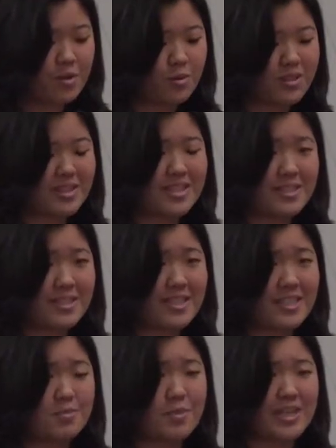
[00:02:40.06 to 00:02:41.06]
With these
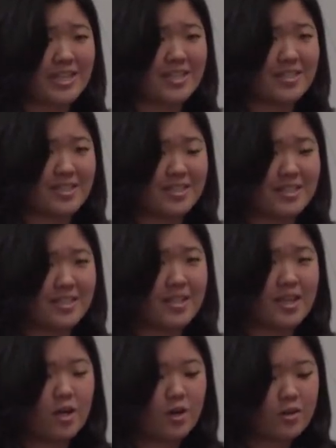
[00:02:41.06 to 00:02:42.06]
experiences,
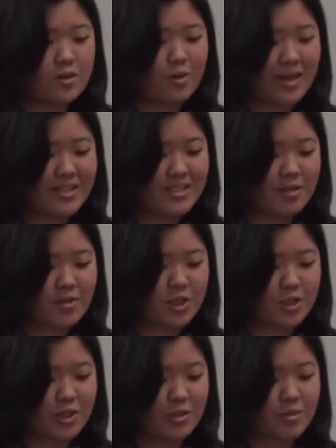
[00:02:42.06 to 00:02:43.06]
the YAC
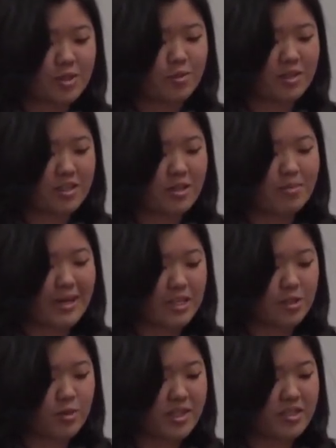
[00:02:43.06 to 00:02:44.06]
retreat was one of the
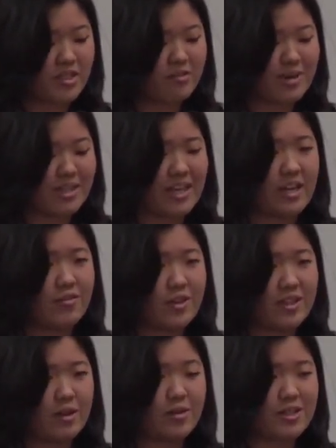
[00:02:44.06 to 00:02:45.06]
best weeks of my life,
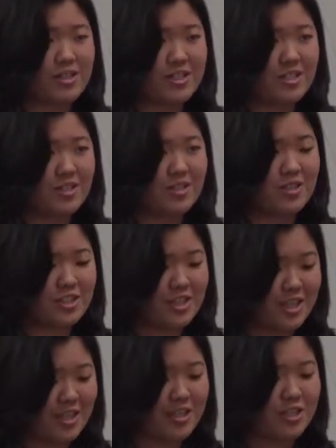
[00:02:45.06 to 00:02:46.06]
and I will continue to
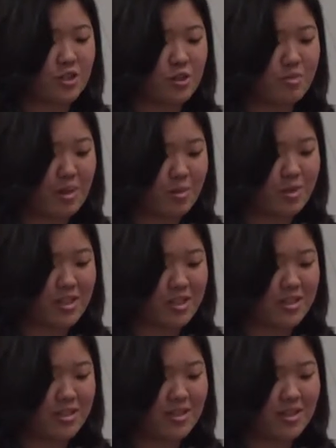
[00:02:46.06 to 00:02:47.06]
cherish those
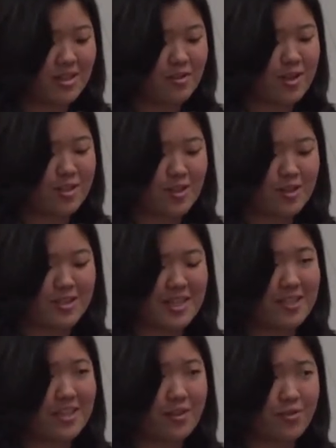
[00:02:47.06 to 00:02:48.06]
memories for as long as
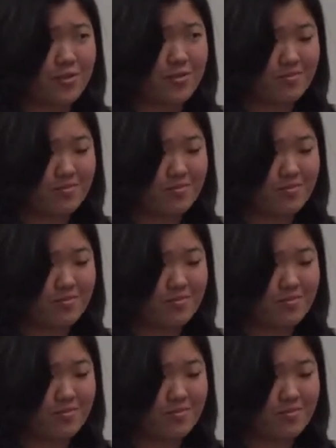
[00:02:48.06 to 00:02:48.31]
I live.